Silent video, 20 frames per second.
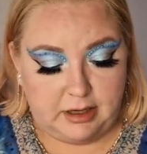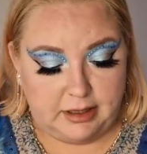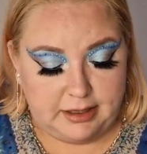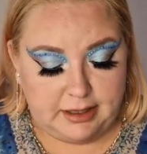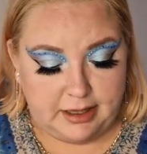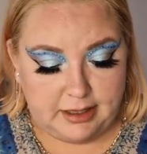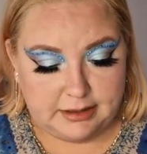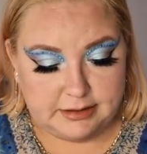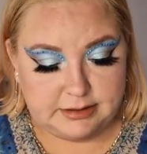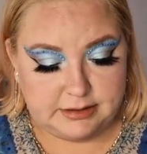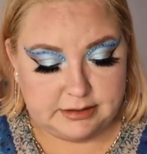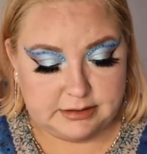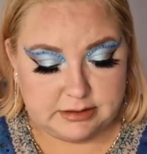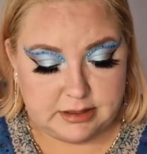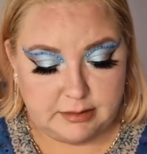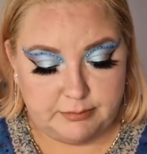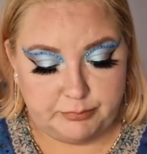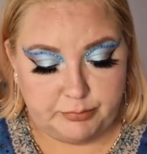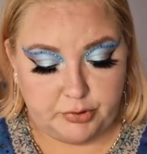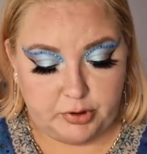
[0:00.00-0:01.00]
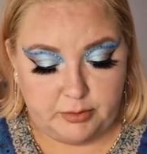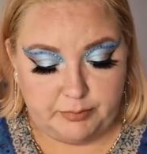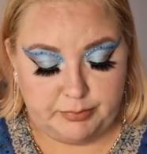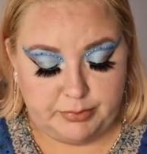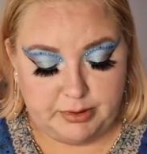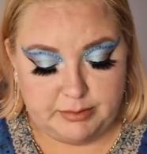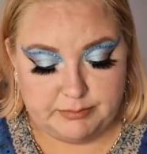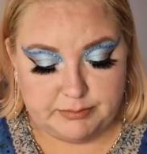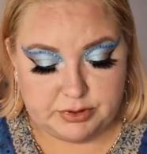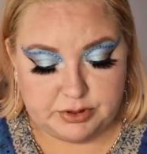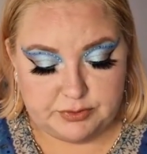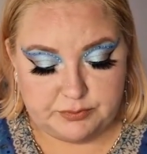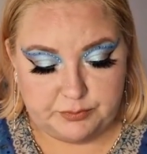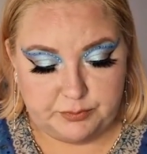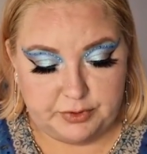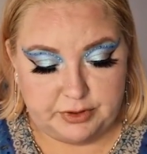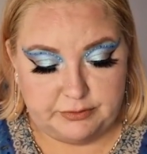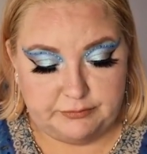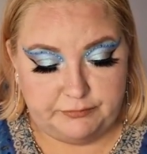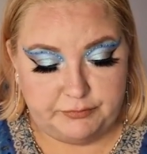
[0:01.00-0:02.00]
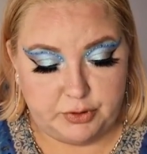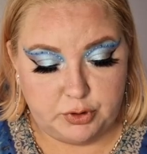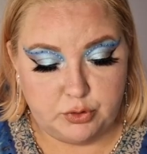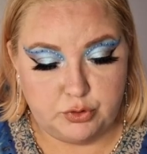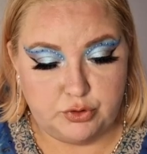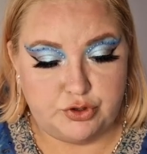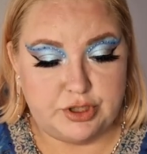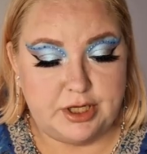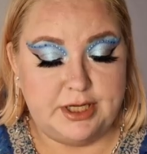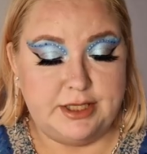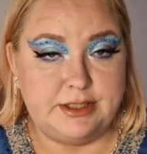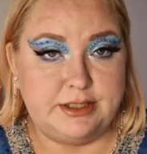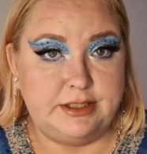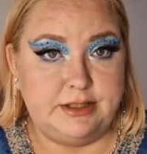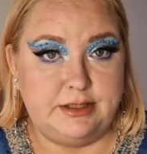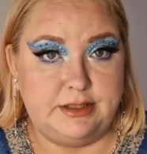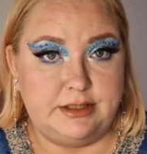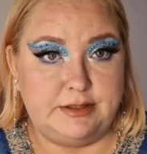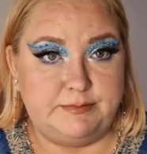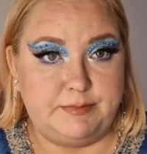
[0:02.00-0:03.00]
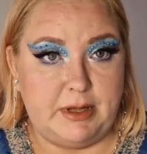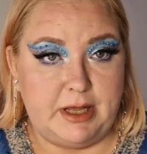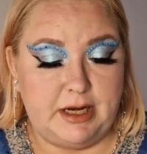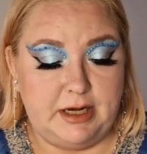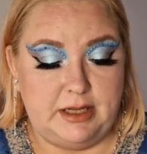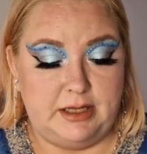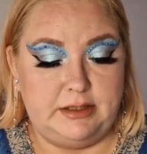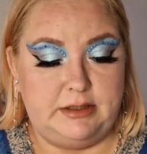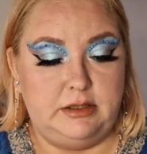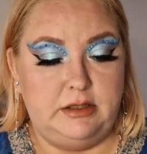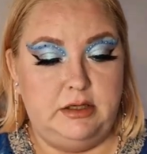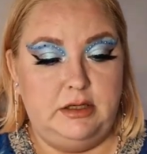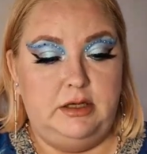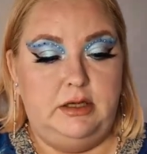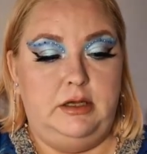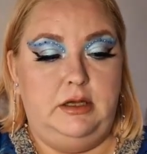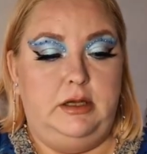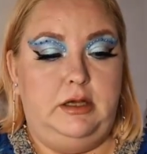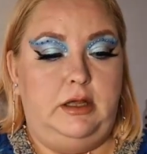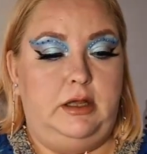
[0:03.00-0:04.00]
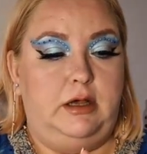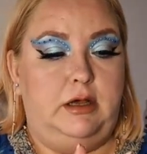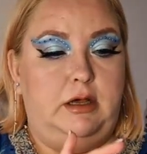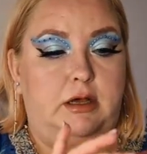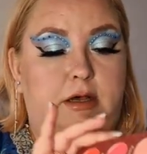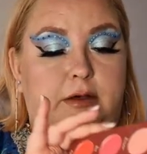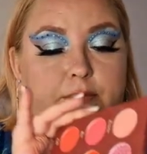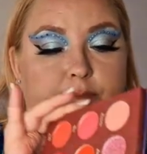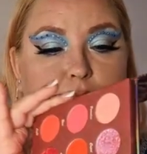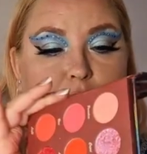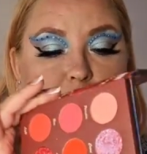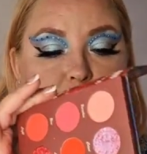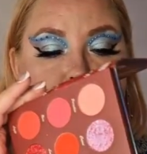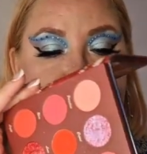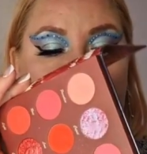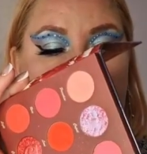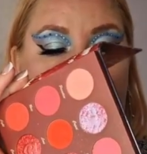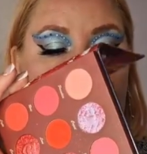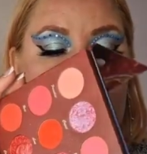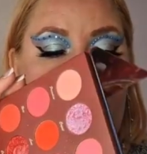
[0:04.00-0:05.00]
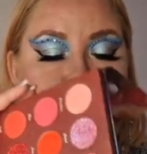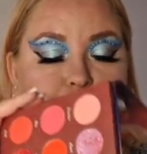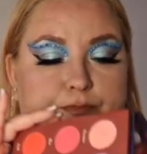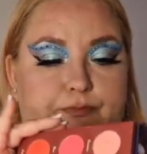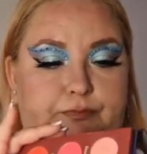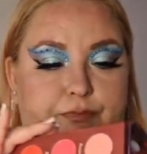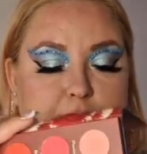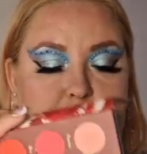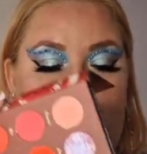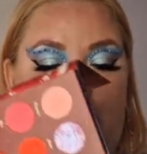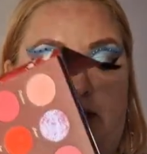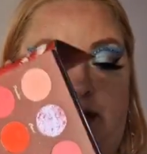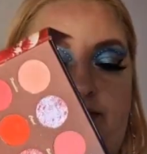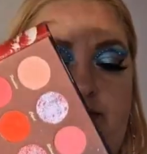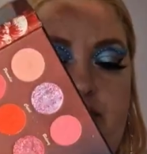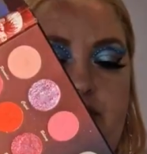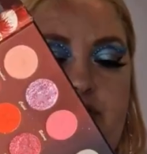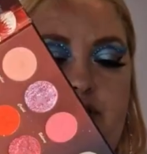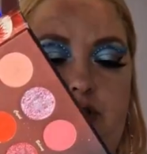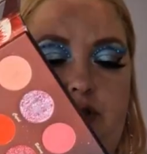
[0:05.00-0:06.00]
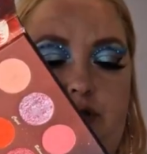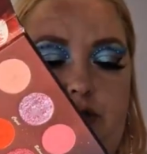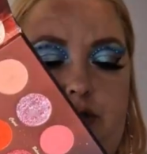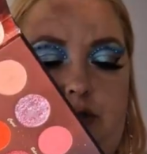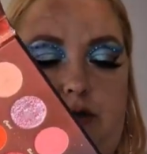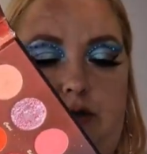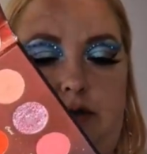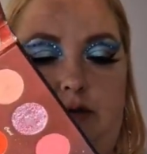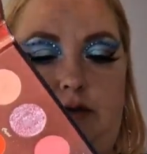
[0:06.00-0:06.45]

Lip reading: had some problems with few shades in this palette that were, let me just,